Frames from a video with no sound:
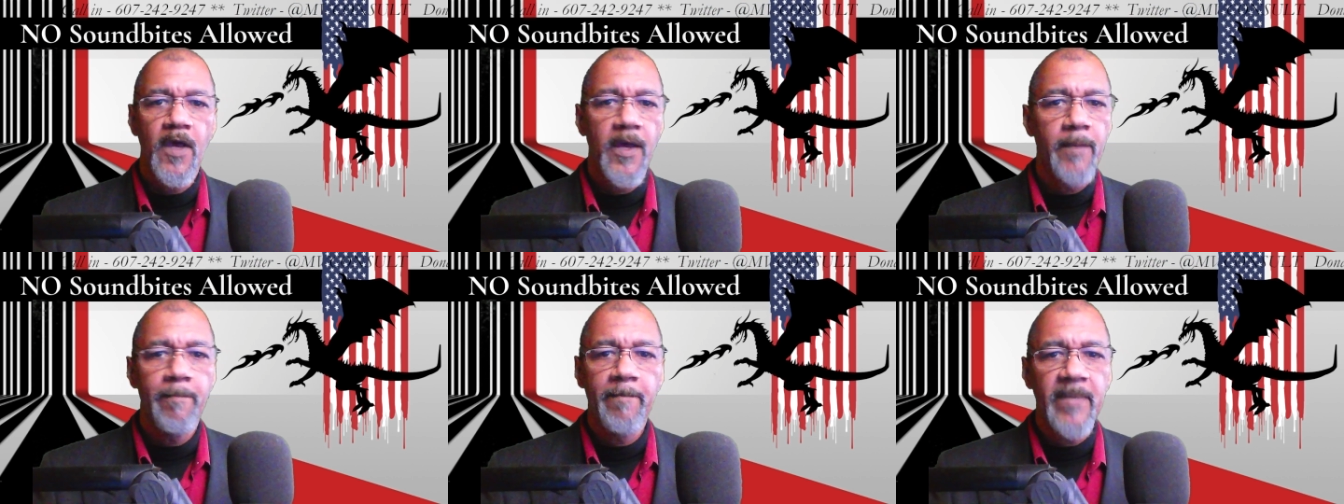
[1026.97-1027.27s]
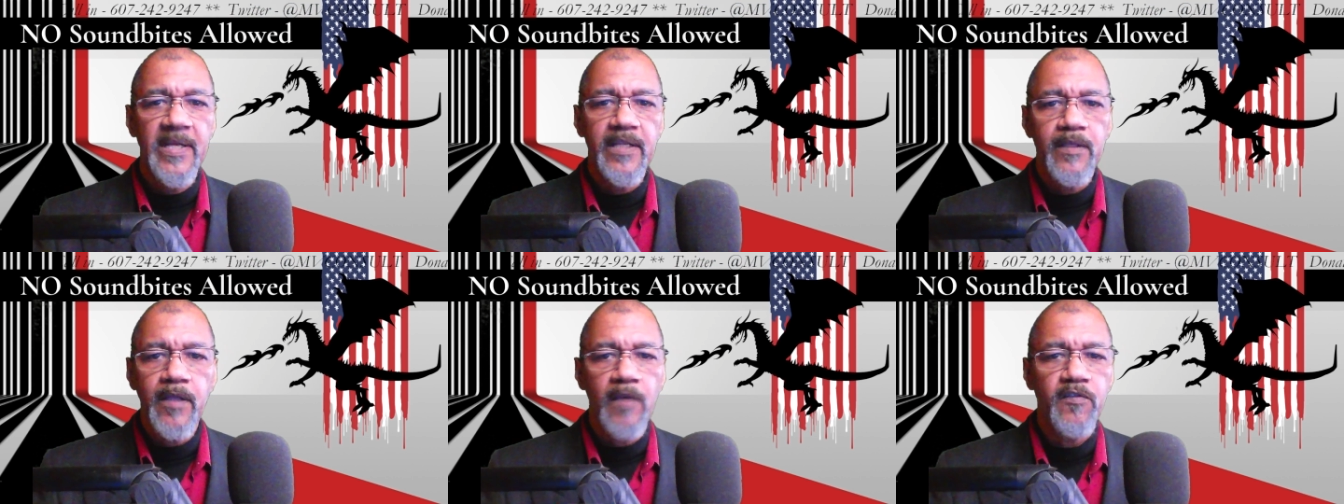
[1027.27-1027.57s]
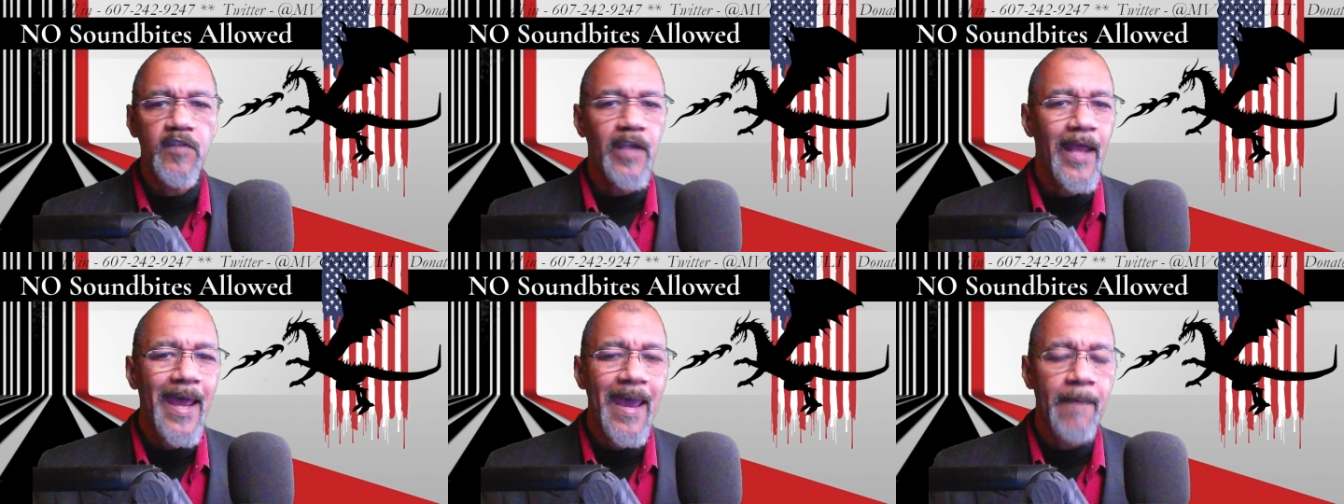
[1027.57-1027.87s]
But it
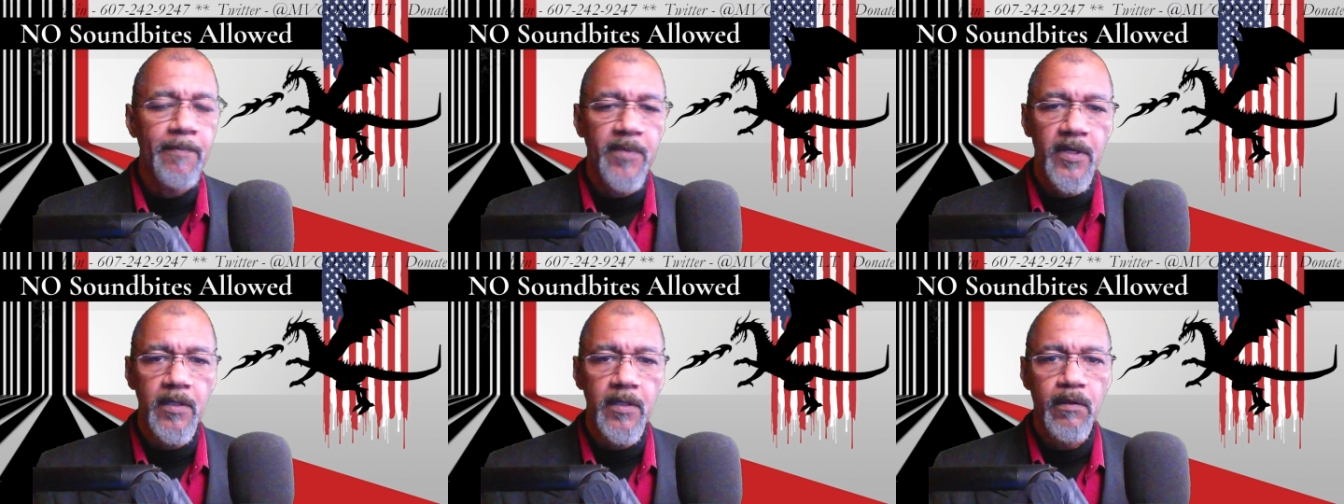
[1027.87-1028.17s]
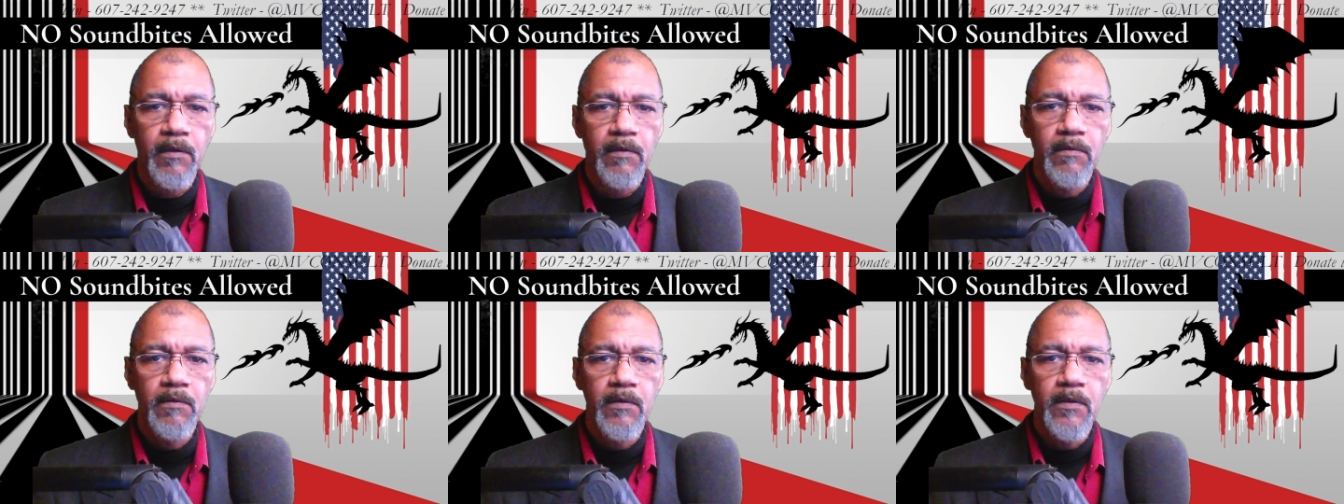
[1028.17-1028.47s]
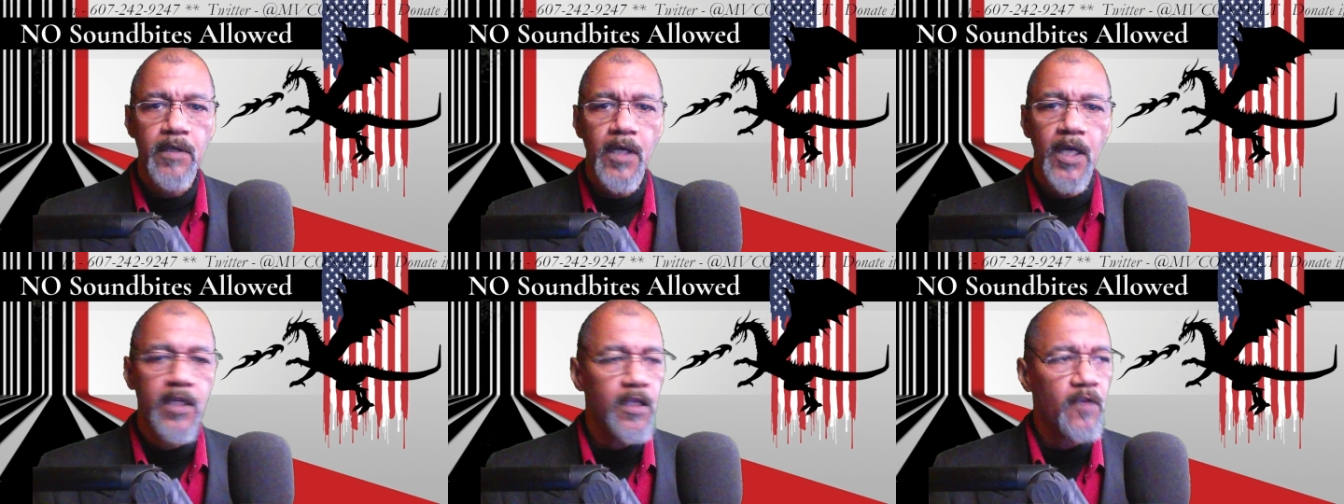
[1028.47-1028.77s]
doesn't happen,
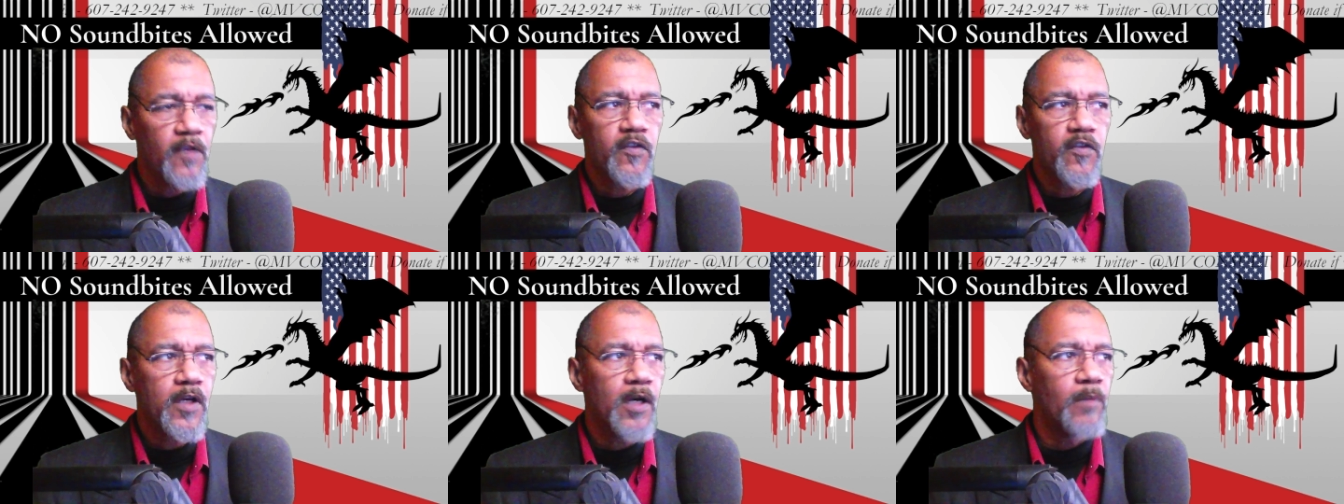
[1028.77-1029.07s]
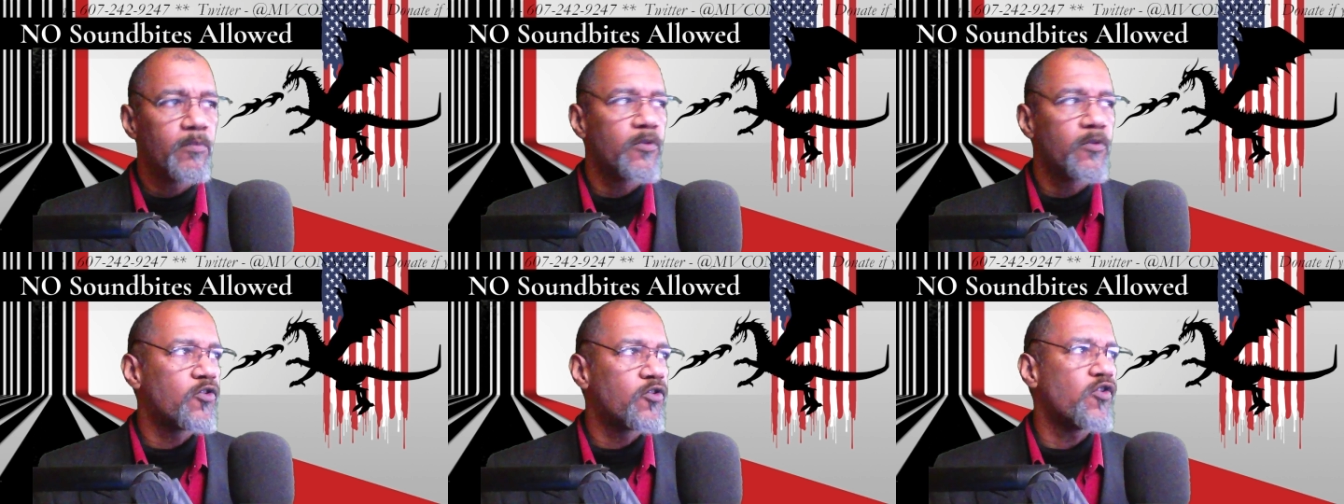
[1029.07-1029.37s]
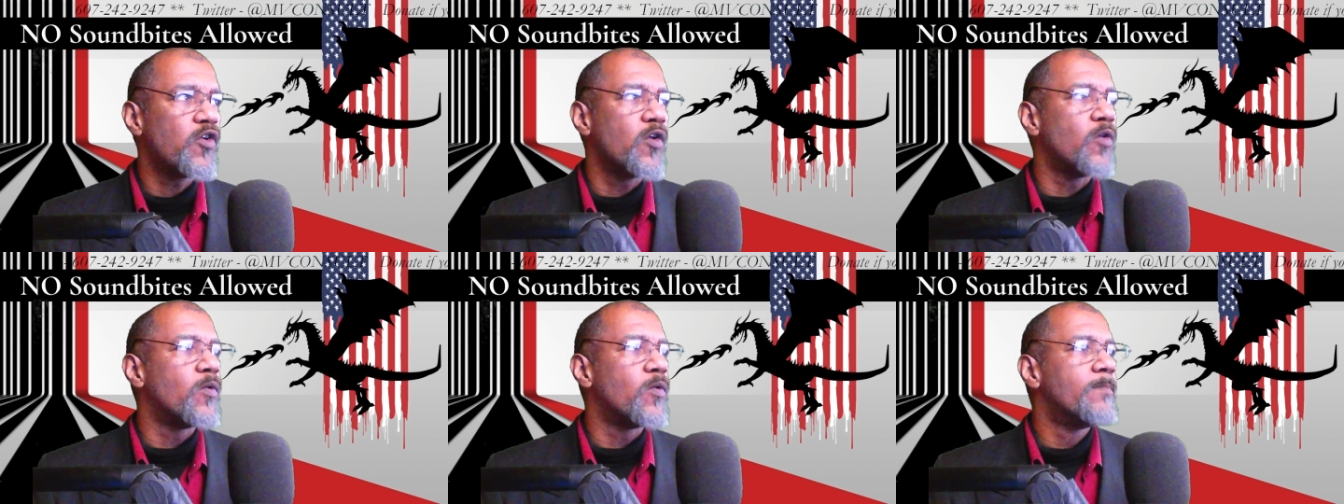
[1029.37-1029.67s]
it doesn't come
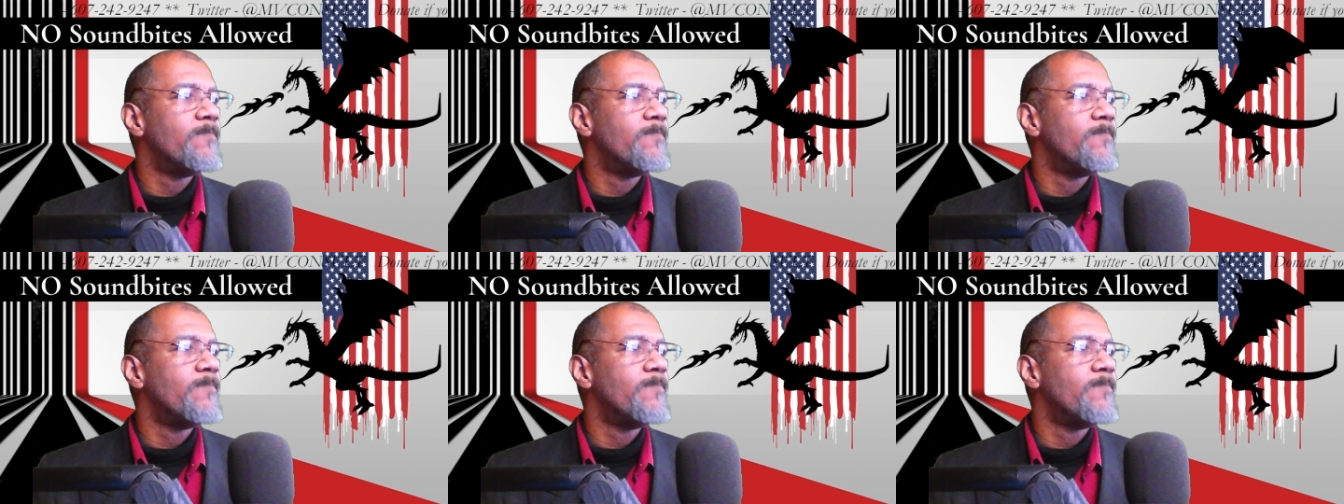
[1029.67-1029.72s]
true.